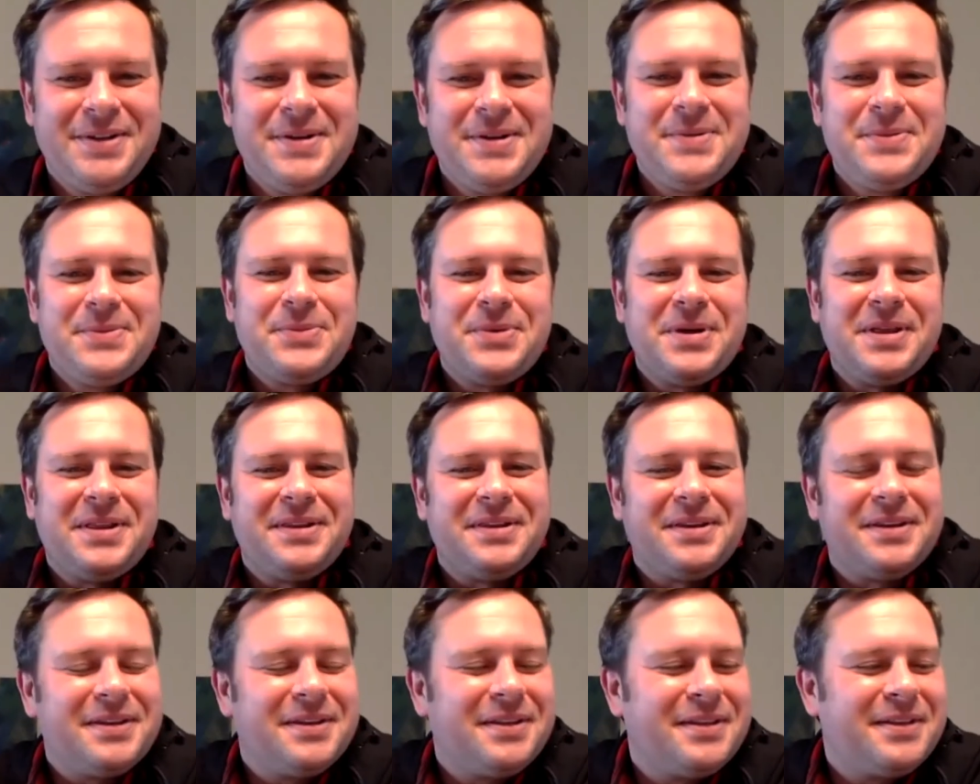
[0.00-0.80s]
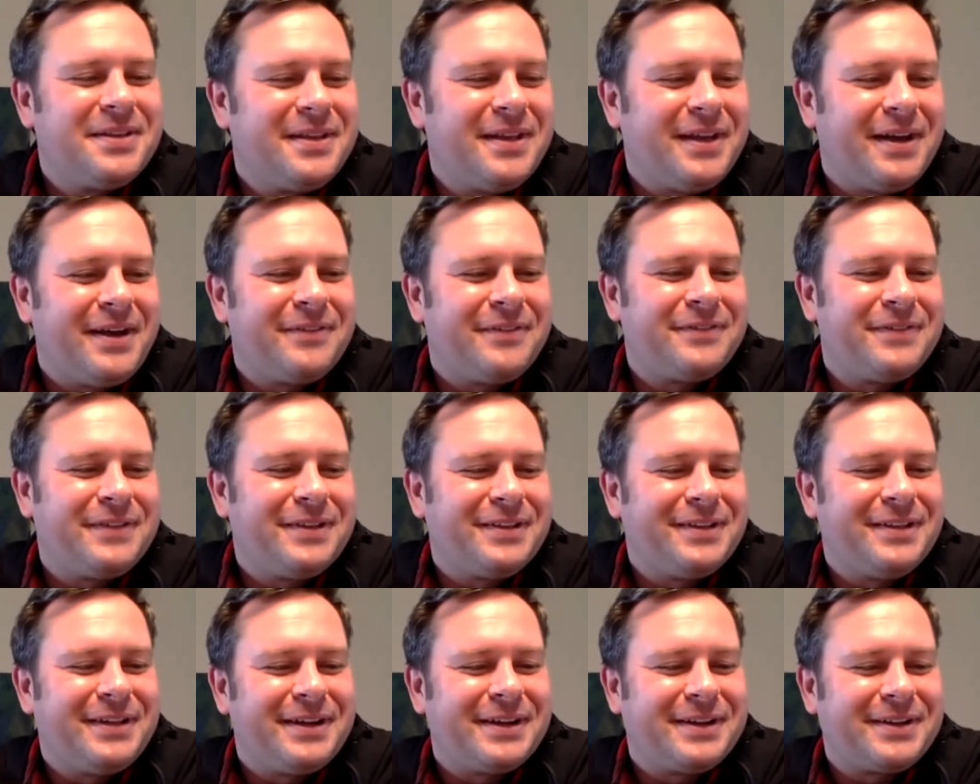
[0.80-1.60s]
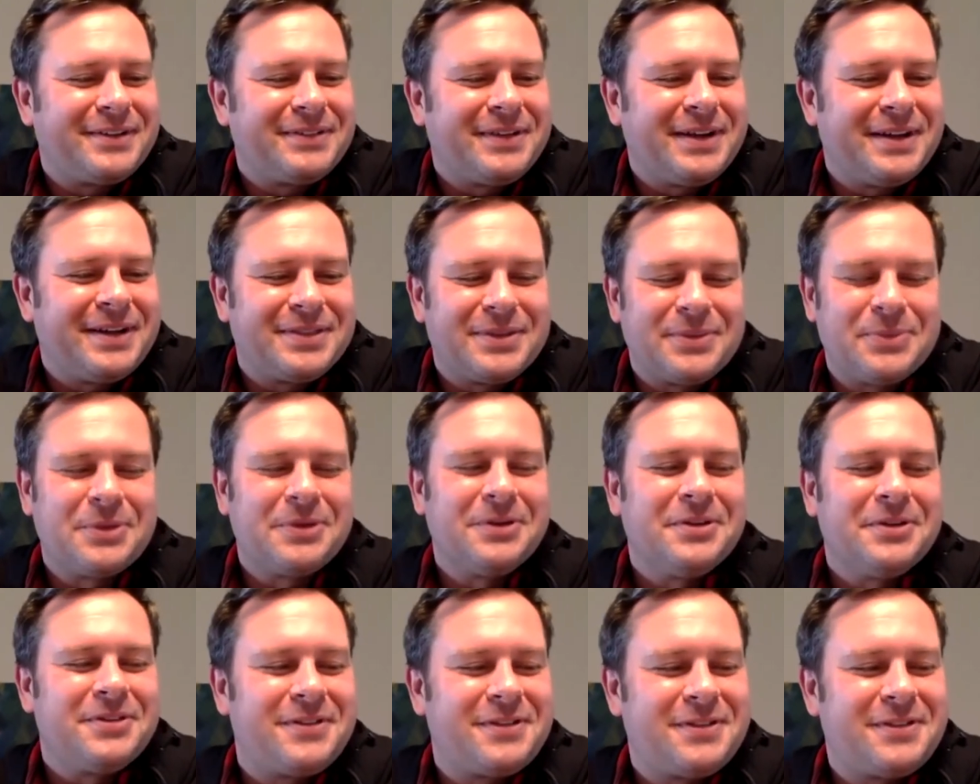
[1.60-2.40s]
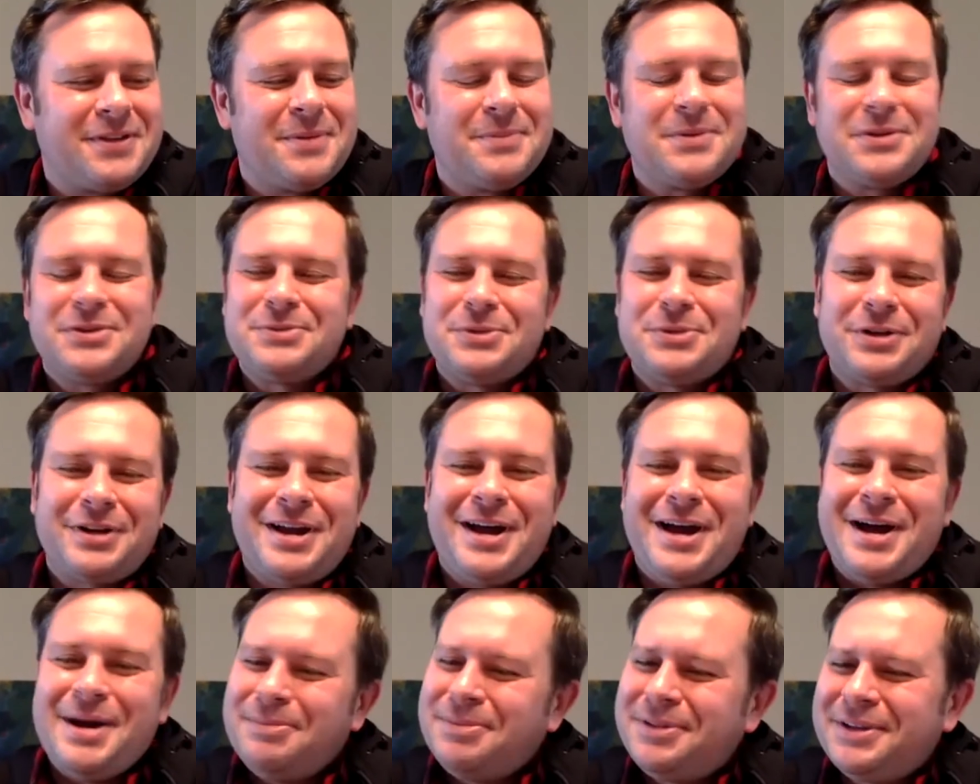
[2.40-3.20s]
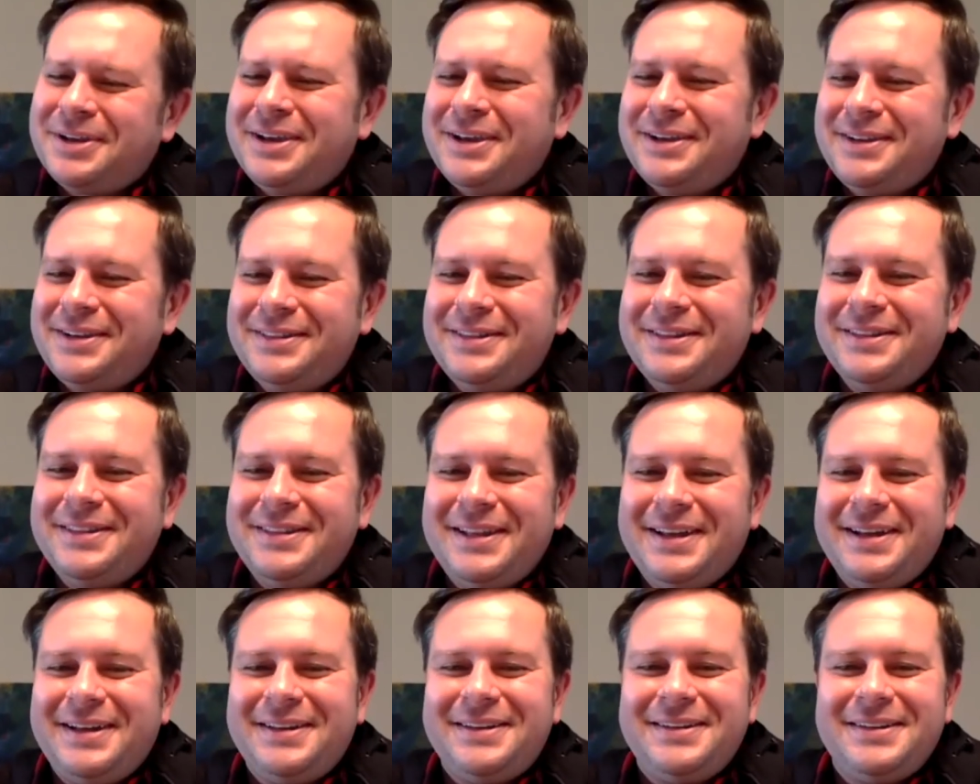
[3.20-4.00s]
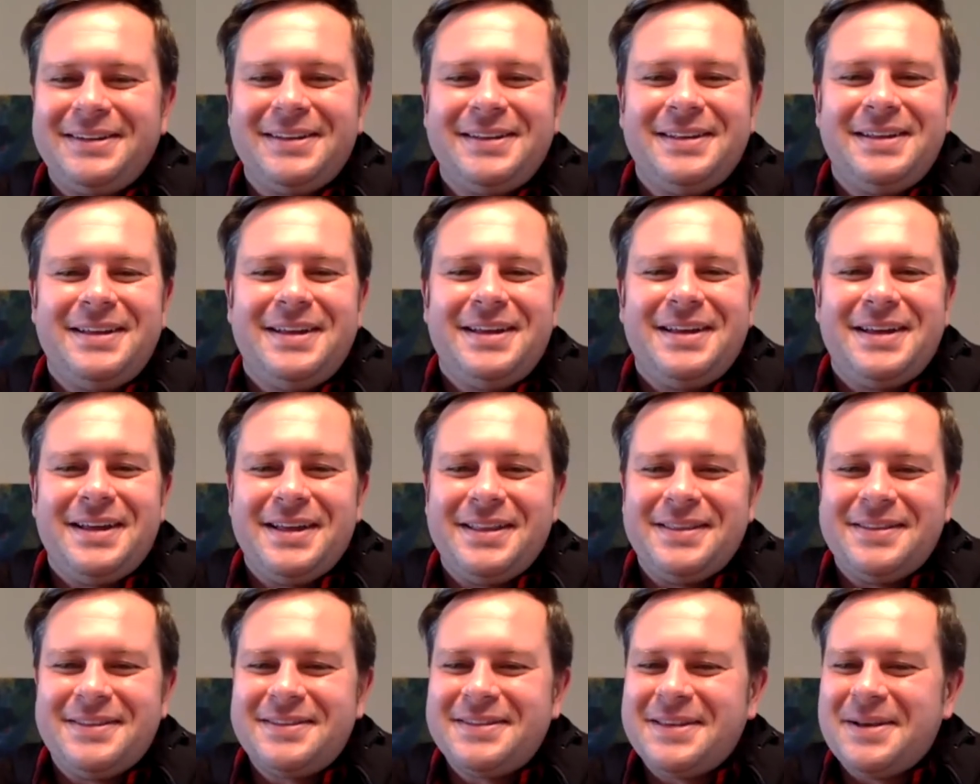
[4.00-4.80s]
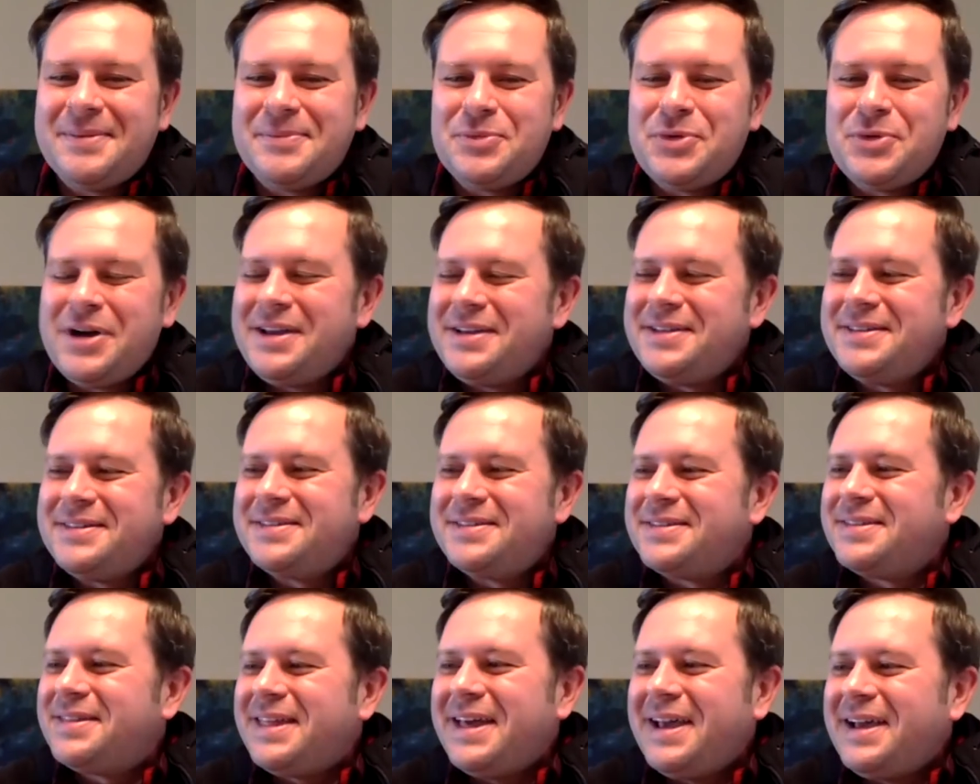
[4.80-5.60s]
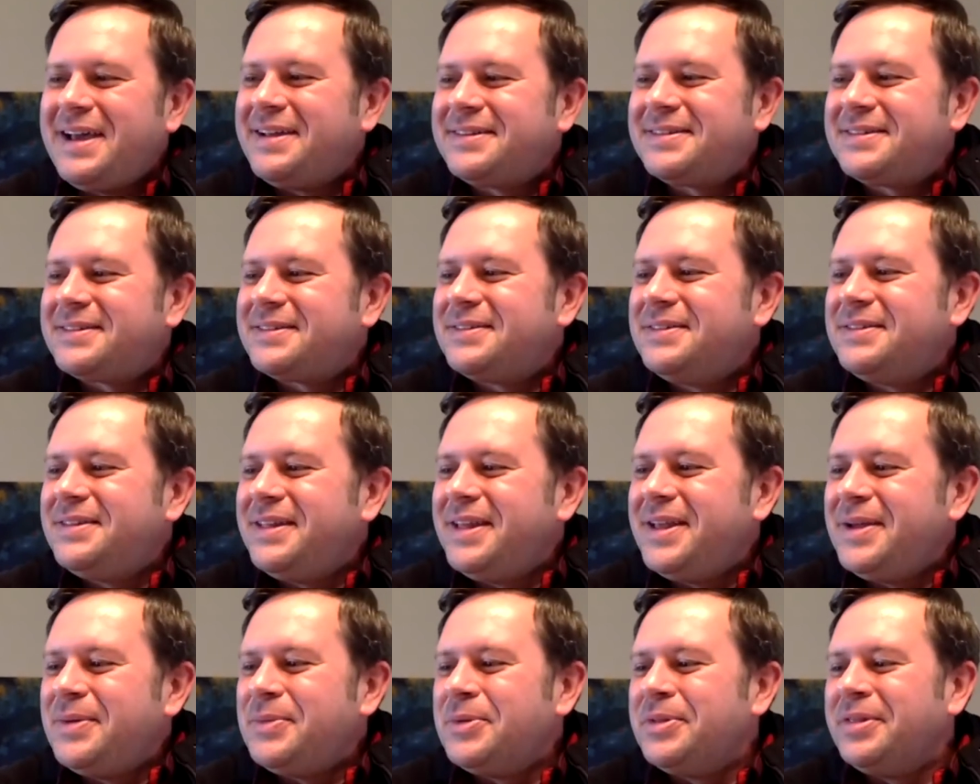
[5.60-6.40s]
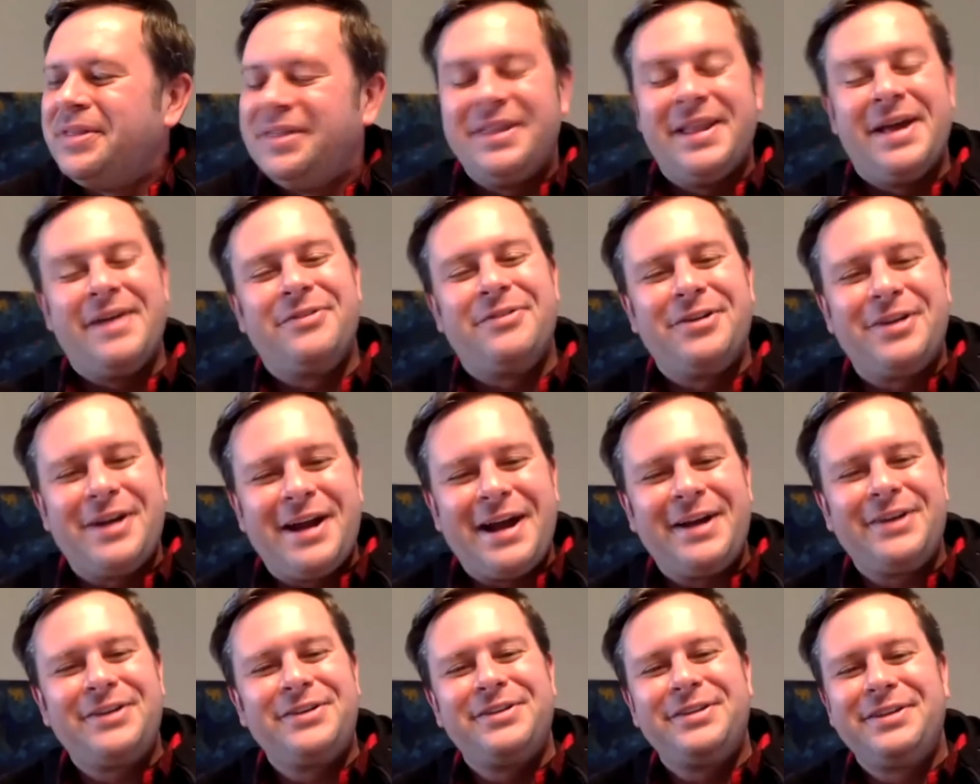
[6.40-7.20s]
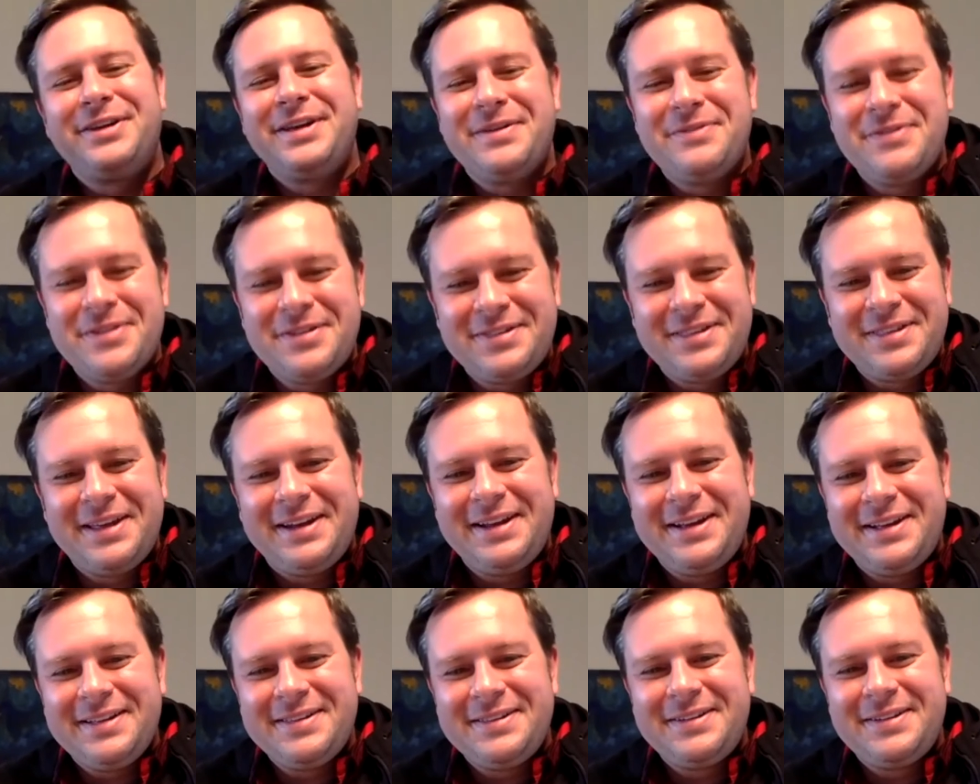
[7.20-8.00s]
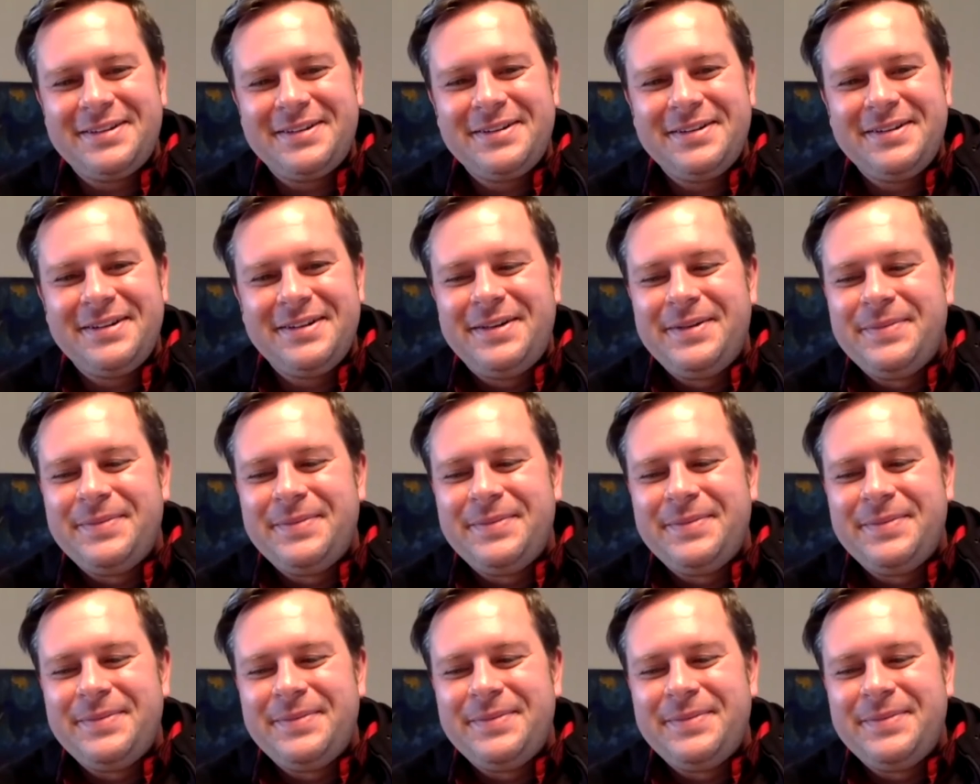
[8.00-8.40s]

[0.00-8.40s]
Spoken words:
When I feel like, right, the world's so much more complicated than that in some ways, that it will never actually give us that answer.